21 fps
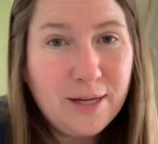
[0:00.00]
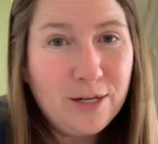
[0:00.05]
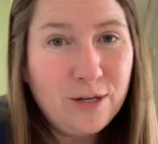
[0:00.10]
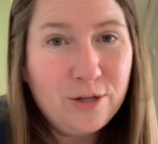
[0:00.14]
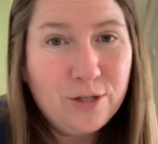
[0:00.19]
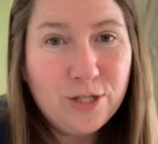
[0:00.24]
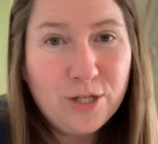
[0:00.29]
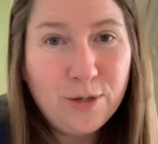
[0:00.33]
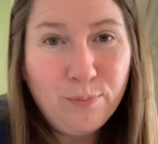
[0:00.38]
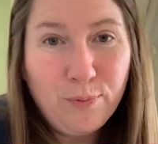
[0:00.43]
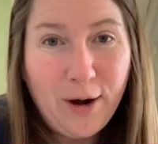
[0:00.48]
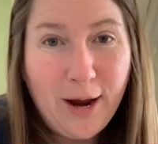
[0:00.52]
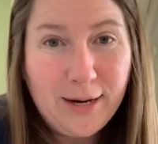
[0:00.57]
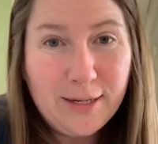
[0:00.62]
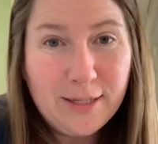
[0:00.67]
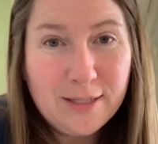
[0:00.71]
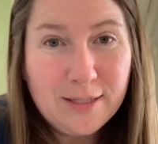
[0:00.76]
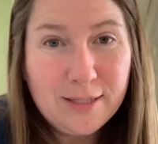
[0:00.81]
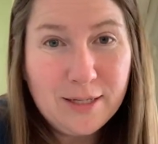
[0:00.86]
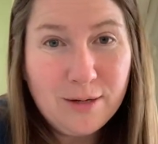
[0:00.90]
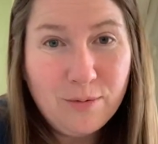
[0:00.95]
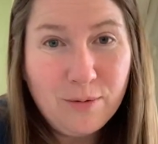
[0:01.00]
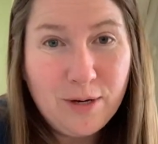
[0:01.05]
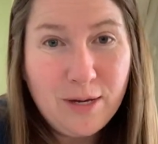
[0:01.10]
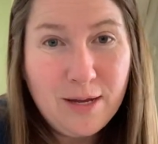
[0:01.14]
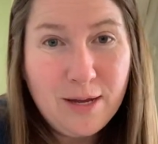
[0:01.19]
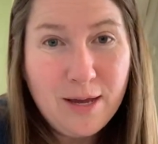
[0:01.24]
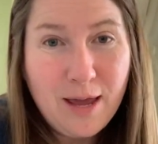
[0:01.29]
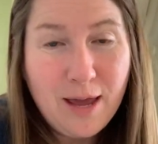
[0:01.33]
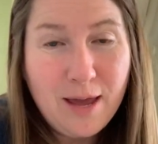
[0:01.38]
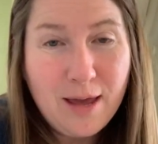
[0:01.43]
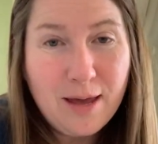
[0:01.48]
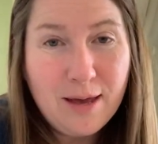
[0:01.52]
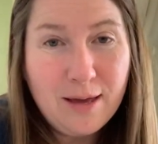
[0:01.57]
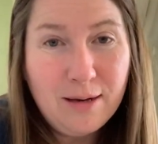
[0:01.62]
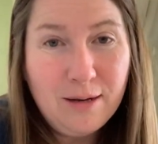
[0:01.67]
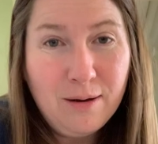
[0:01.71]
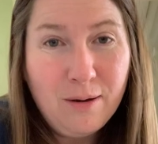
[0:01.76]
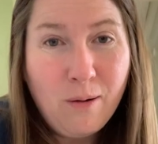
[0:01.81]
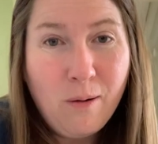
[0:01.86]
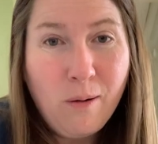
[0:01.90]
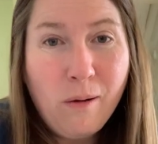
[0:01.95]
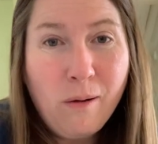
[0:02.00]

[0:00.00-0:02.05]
and you should practice it when you can.